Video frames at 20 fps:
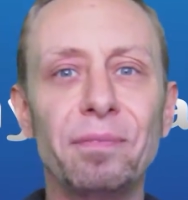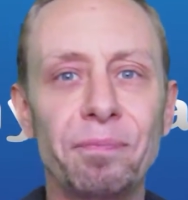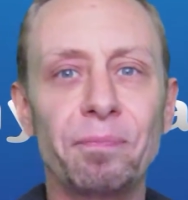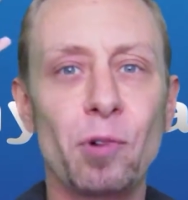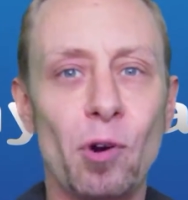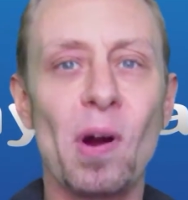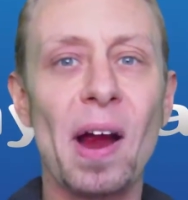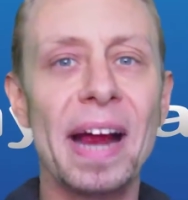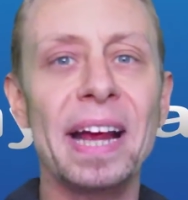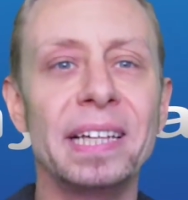
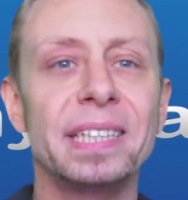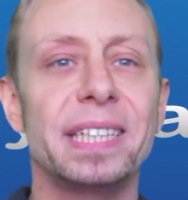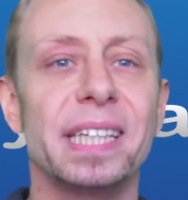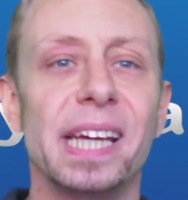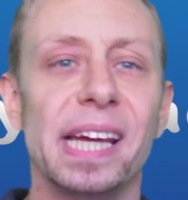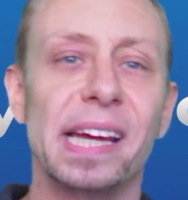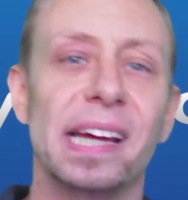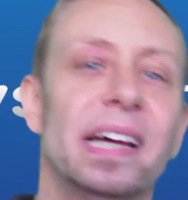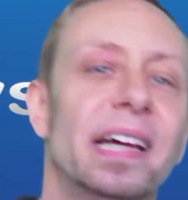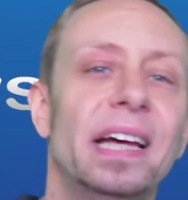
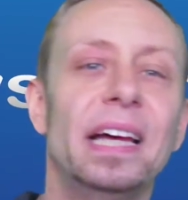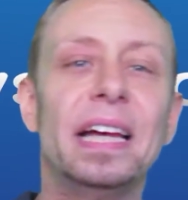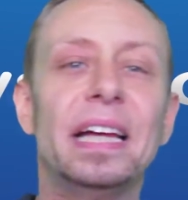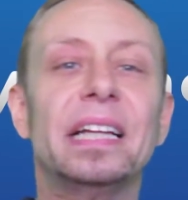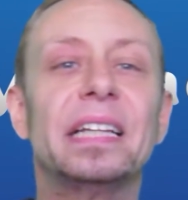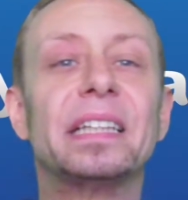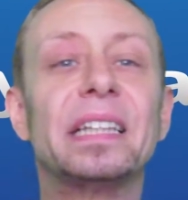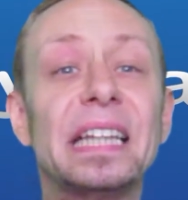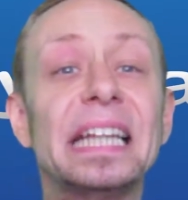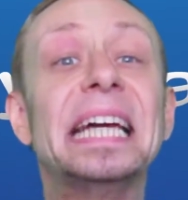Crazy.
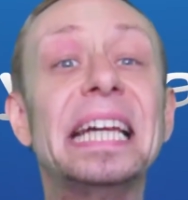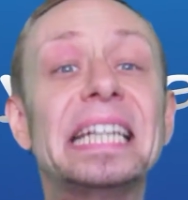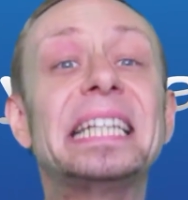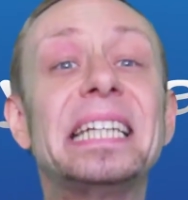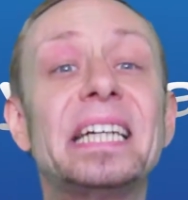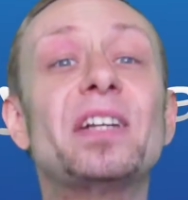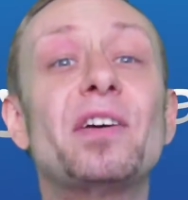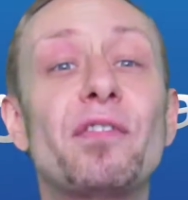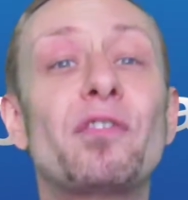LinkedIn,